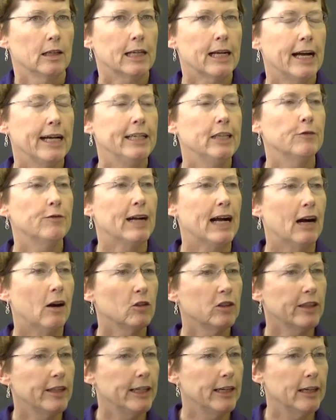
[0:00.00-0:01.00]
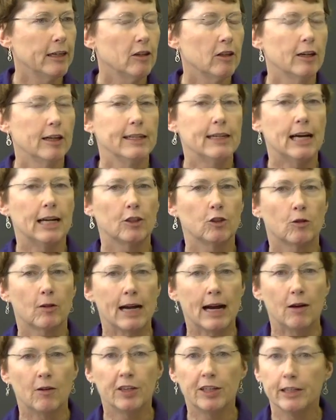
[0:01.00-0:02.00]
kind of out there or not
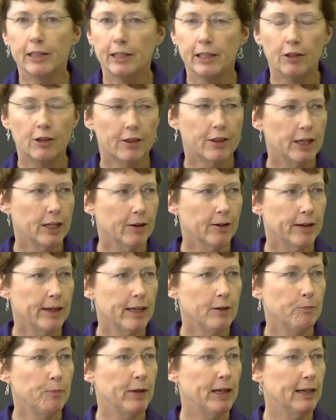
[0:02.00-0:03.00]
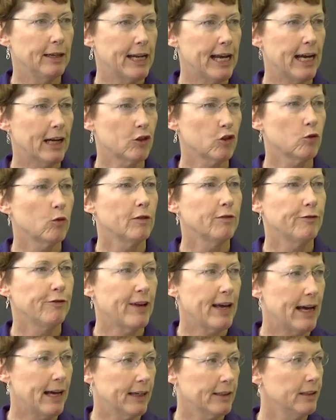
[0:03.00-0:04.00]
grounded in theory, but in actual
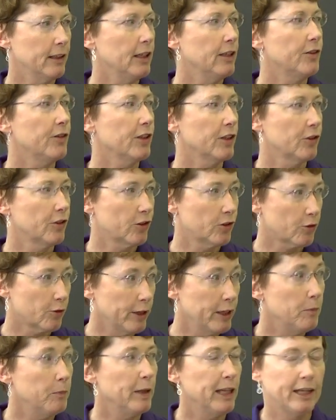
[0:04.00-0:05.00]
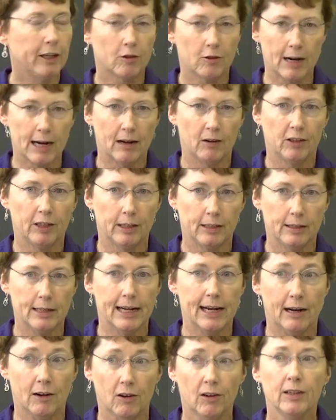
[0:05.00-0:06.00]
fact, it's extremely grounded
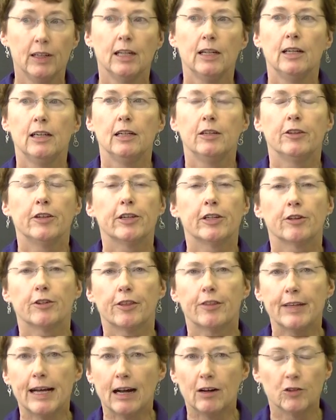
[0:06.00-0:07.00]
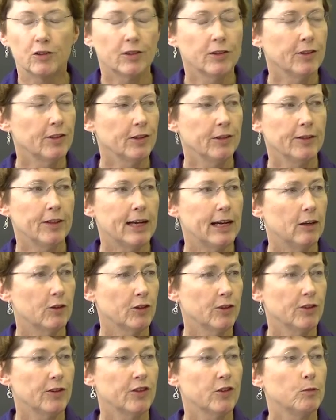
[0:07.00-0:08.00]
now. There are thousands and
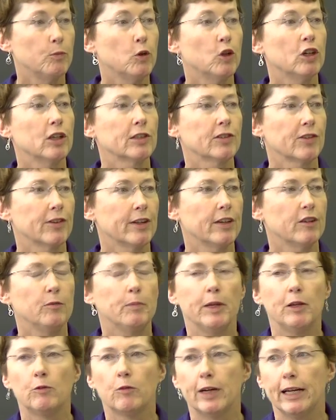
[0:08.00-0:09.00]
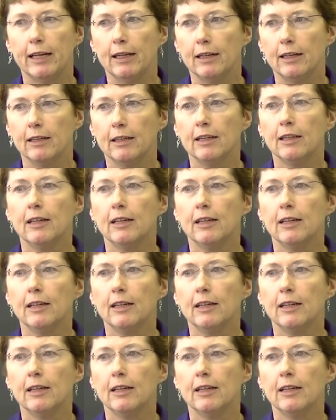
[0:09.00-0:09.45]
thousands of books that have been written.